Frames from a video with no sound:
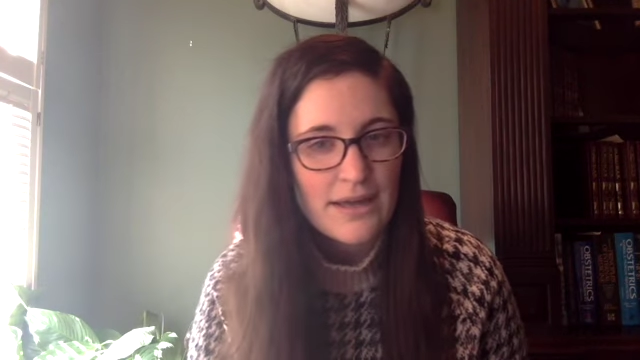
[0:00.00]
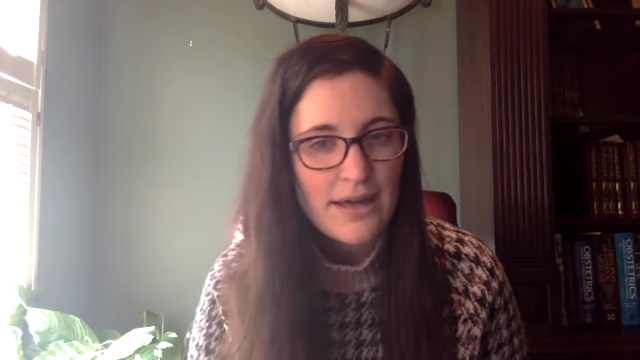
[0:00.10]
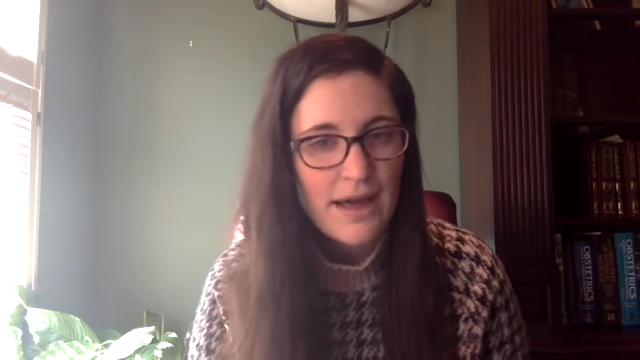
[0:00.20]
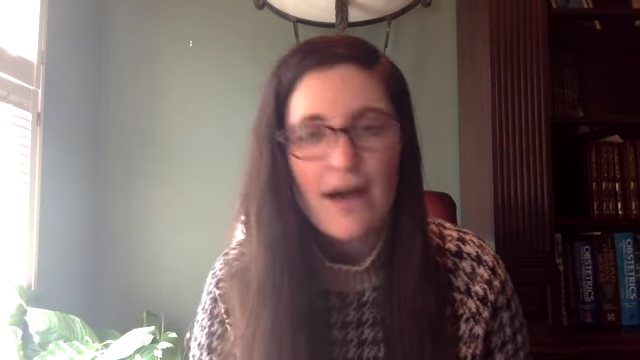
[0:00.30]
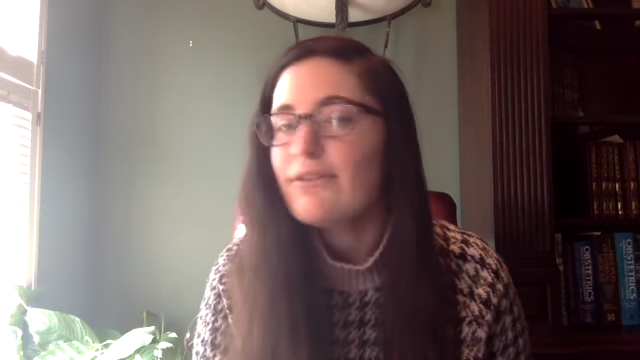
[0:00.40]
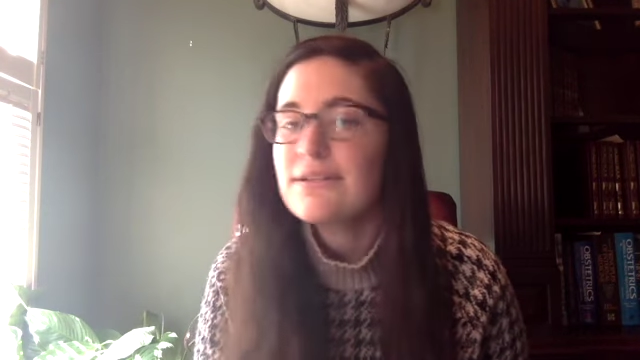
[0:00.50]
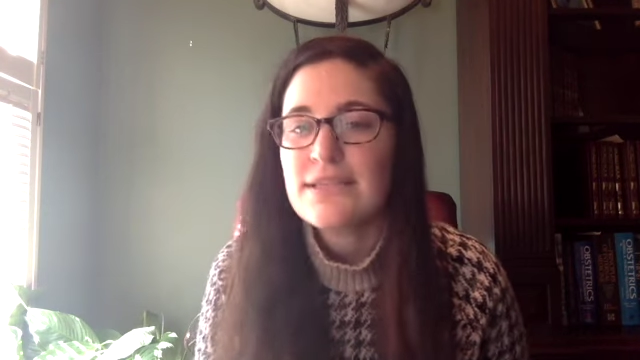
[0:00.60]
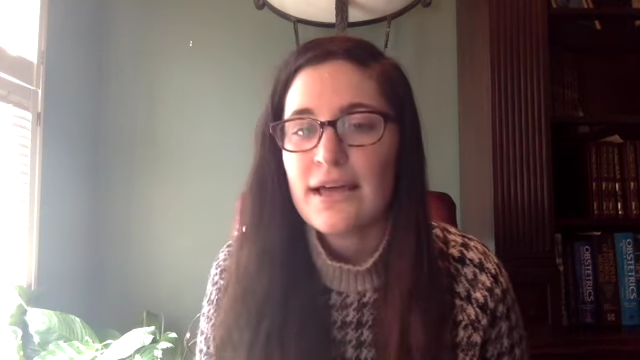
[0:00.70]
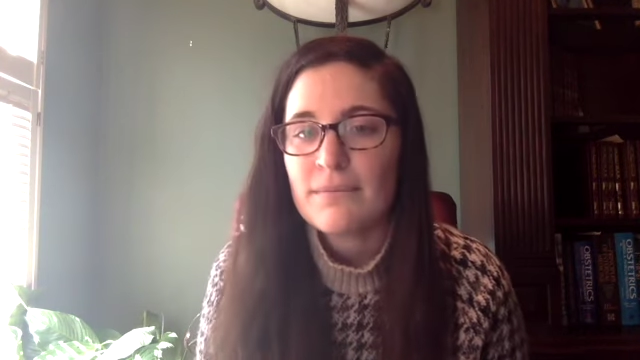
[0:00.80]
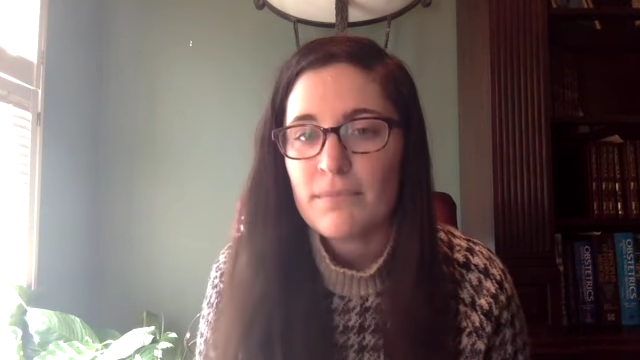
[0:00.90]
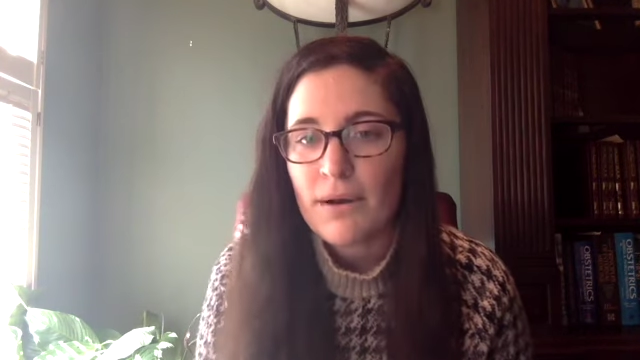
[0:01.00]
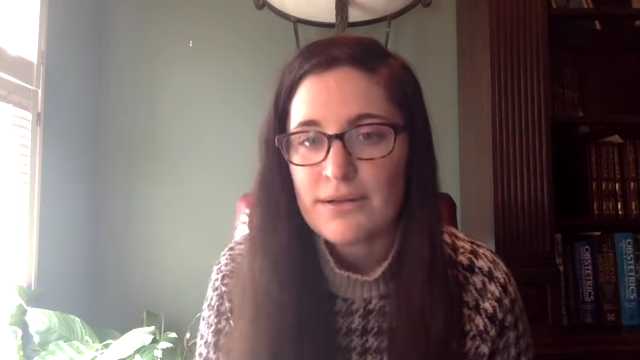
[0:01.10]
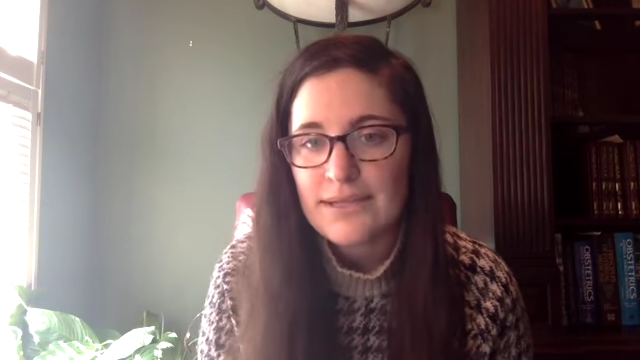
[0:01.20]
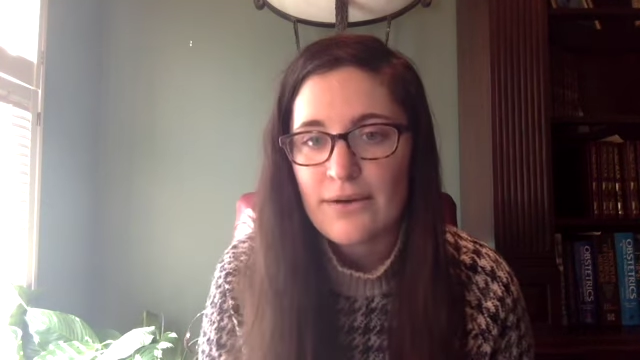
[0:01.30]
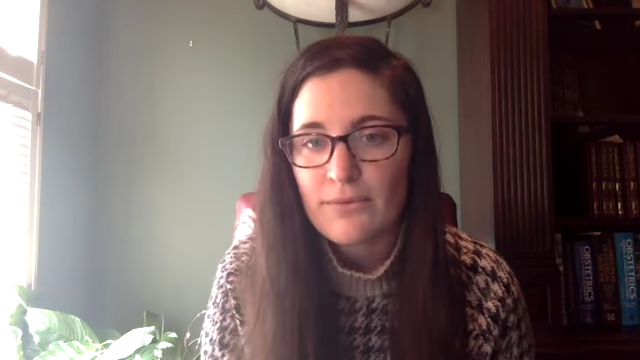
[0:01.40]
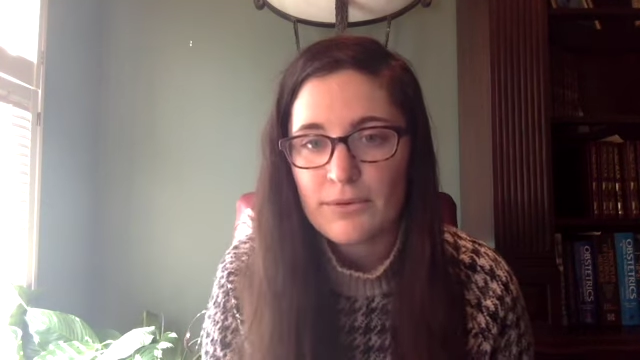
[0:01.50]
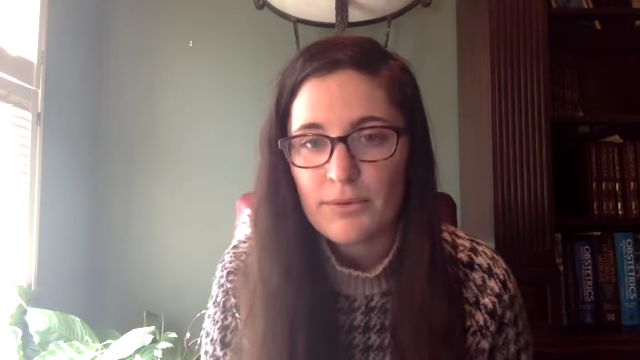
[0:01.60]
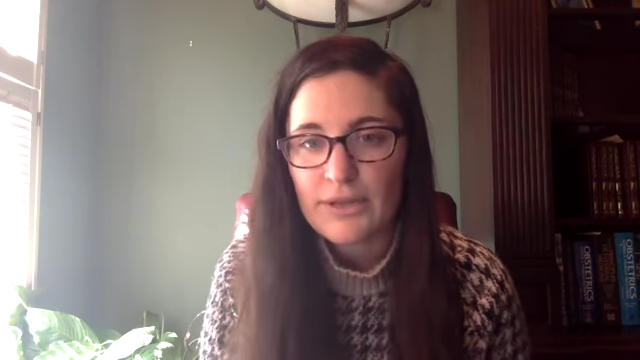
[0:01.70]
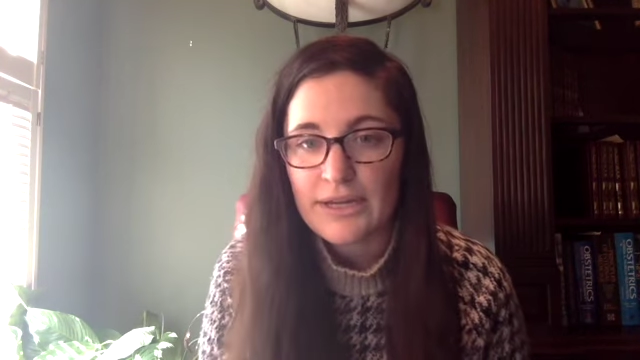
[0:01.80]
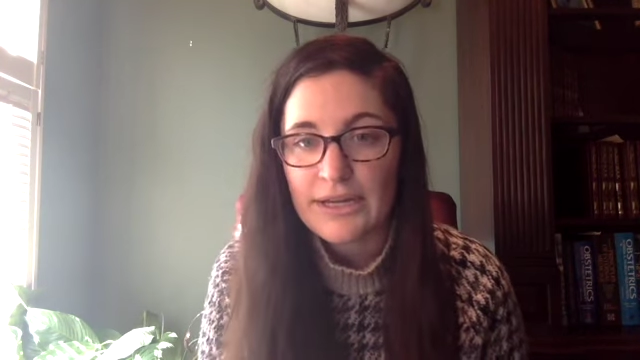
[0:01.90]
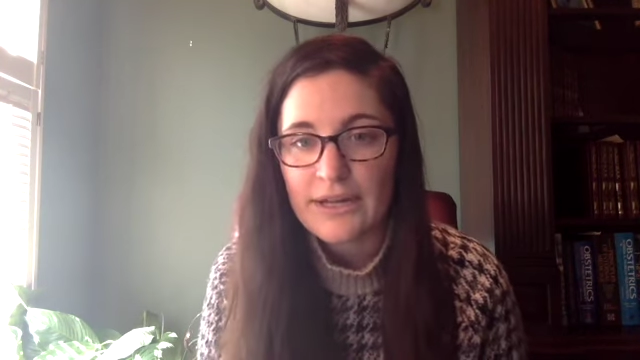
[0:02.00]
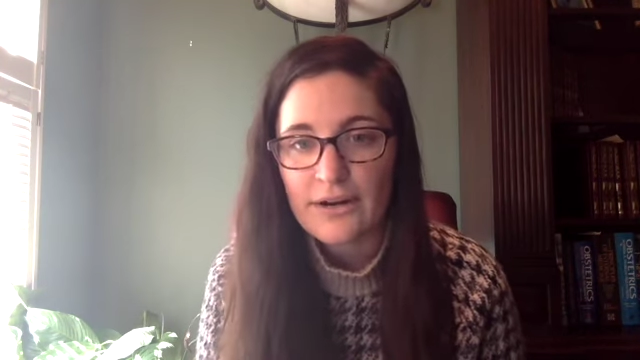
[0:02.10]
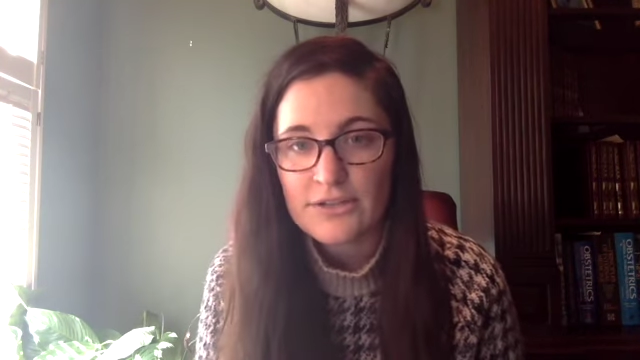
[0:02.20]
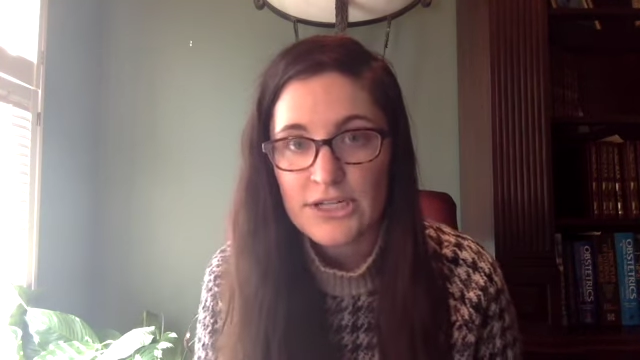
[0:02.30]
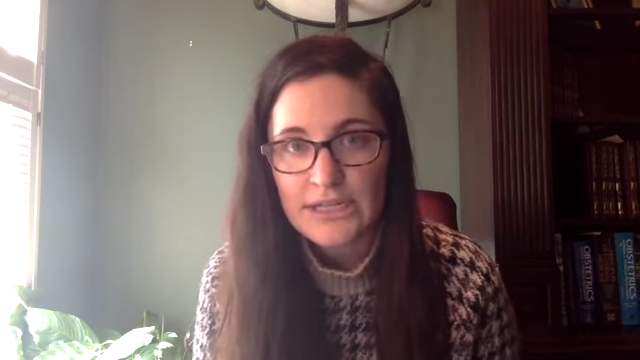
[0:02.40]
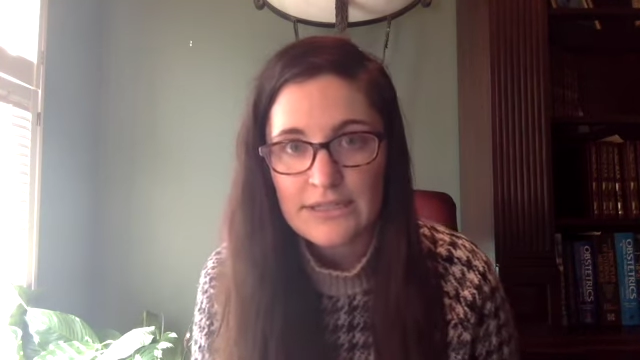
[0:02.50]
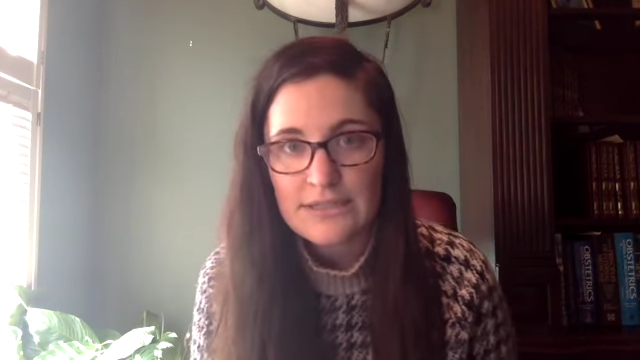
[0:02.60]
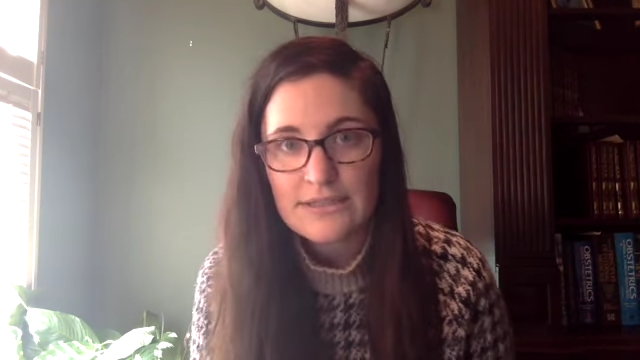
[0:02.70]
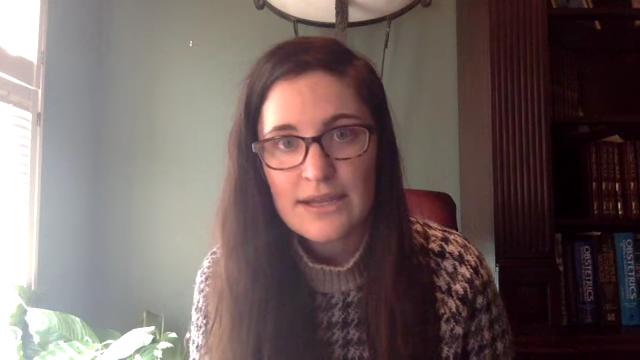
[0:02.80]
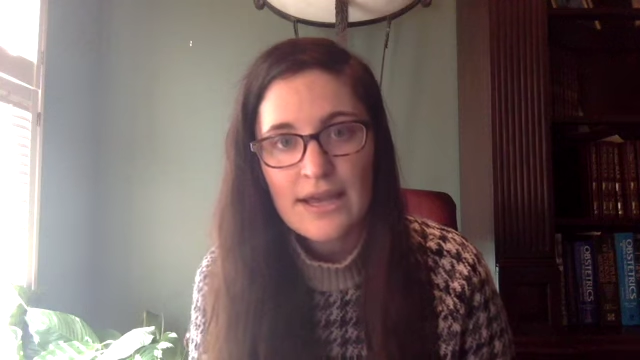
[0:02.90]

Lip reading: how does that parse out when we're looking at our genes?